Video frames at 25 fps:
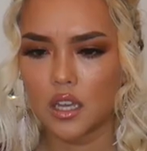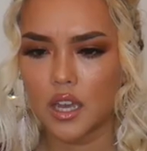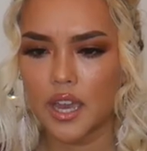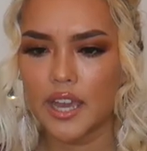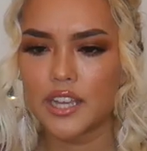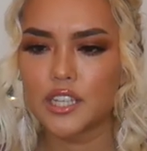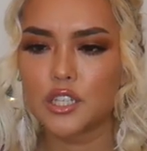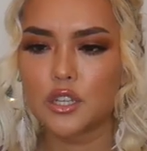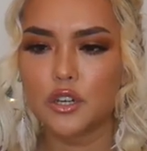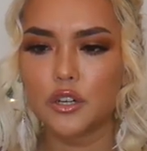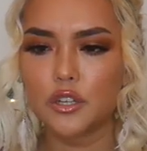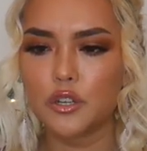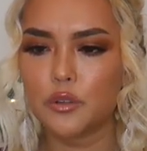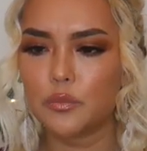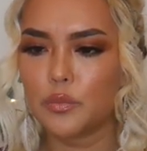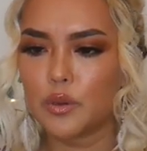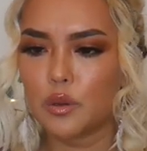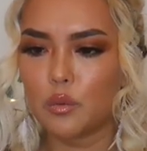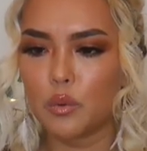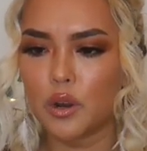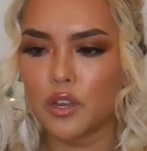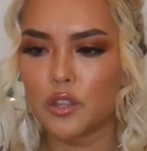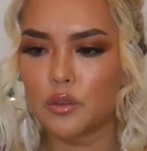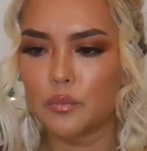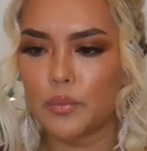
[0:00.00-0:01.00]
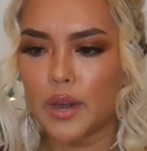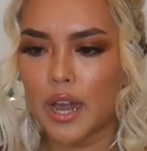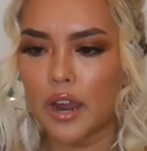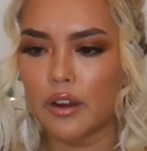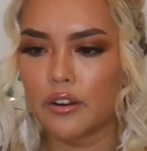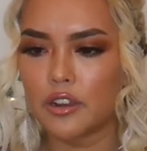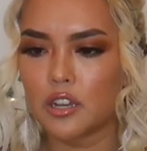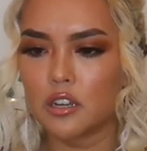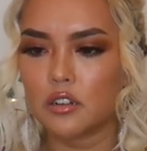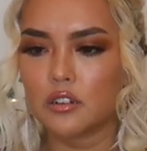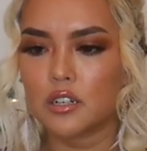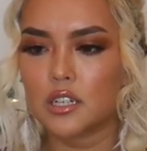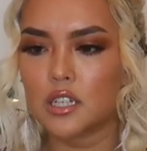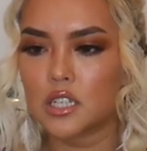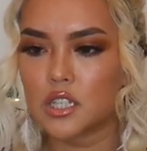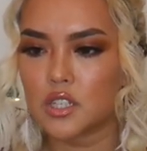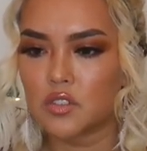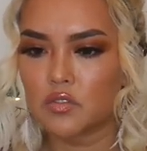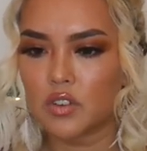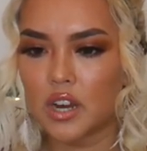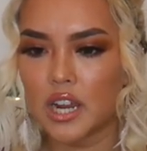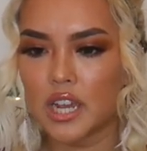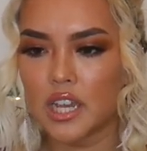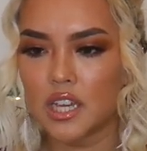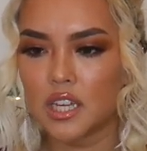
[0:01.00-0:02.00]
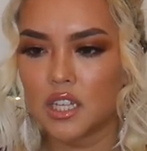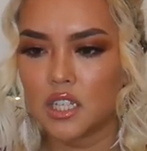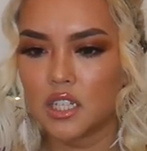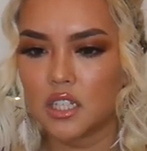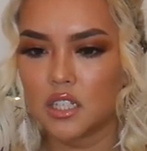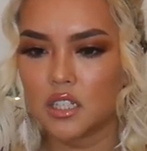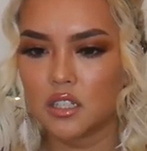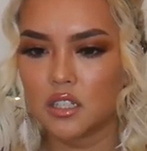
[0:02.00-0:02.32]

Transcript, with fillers: It's gotta be where the barrier is, right?